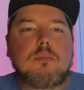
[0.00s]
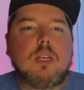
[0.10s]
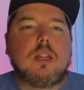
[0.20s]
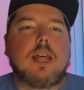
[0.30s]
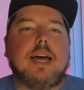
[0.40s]

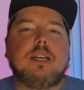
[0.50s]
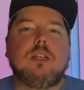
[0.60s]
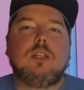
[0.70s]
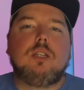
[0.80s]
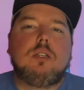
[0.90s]
that
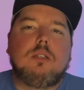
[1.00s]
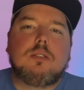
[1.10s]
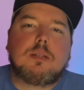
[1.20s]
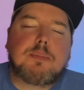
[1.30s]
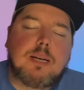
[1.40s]

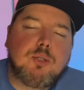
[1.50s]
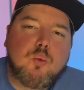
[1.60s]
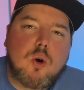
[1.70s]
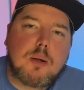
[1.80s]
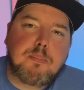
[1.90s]
sometimes you
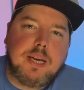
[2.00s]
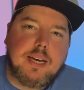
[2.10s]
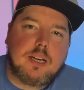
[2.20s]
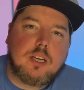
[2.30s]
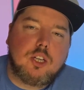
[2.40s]
want to
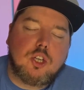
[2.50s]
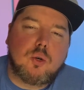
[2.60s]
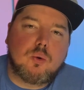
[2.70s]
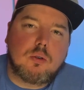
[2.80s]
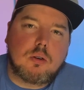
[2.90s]
pick
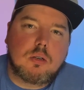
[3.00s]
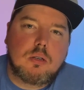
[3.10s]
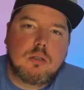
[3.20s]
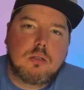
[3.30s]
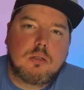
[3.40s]
your,
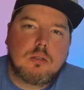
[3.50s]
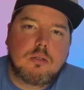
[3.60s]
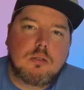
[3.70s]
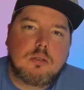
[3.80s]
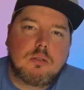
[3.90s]

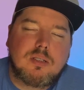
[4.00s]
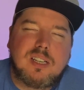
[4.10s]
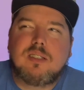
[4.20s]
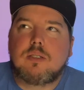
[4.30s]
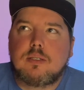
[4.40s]
I
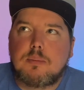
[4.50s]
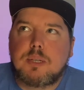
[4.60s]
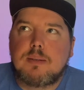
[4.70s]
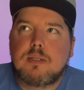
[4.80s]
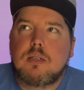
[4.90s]
didn't say
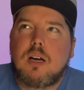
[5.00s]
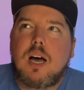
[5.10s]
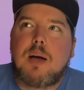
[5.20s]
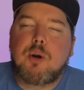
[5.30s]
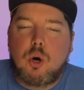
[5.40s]
sometimes,
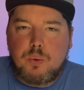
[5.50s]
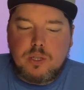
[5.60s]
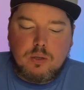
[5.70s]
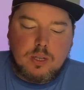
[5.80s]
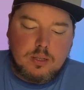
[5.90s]
I would always
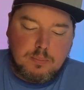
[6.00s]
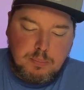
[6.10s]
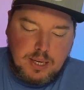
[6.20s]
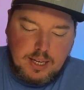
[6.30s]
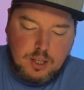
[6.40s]
do this.
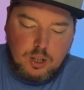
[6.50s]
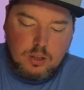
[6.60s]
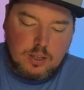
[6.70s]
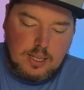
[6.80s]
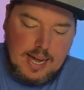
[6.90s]
Pick your
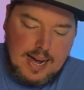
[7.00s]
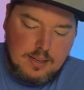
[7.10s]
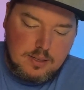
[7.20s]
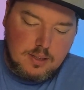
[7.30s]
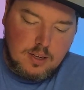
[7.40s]

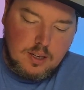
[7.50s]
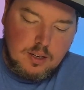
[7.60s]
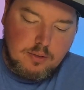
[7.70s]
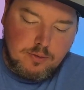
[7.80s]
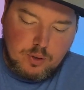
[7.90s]
class
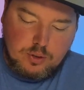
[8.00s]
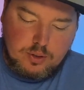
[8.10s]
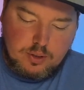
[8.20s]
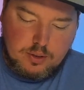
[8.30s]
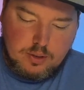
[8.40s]

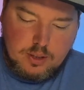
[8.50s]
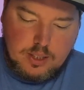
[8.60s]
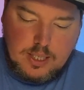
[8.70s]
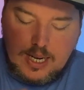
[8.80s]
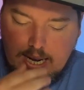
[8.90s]
first.
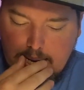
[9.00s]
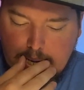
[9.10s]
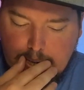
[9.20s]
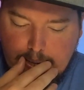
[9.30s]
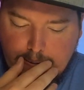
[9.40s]

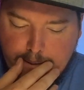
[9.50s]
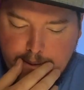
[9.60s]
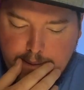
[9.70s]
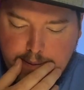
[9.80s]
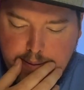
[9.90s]
The
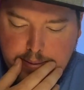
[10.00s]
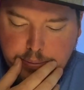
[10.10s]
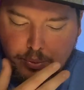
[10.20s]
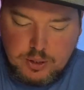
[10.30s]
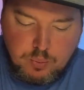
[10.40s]
reason